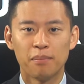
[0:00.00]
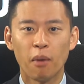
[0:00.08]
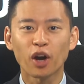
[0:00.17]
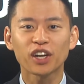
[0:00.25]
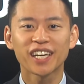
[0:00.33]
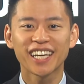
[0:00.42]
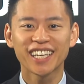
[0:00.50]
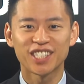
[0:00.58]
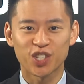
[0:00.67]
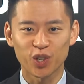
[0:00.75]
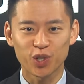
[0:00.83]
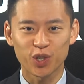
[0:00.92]
Marketing in
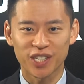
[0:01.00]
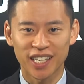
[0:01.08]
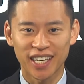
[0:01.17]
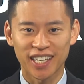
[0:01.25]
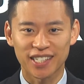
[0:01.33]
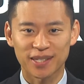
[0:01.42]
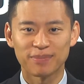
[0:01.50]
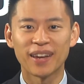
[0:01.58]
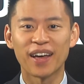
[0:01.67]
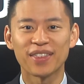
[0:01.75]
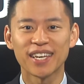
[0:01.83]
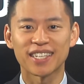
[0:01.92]
social cities.
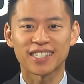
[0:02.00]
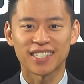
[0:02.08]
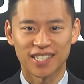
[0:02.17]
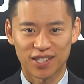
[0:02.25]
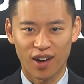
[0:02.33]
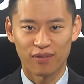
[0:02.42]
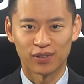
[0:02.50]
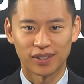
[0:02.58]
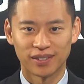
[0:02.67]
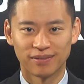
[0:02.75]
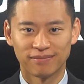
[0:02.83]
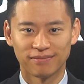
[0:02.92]
Now this is thoughtful.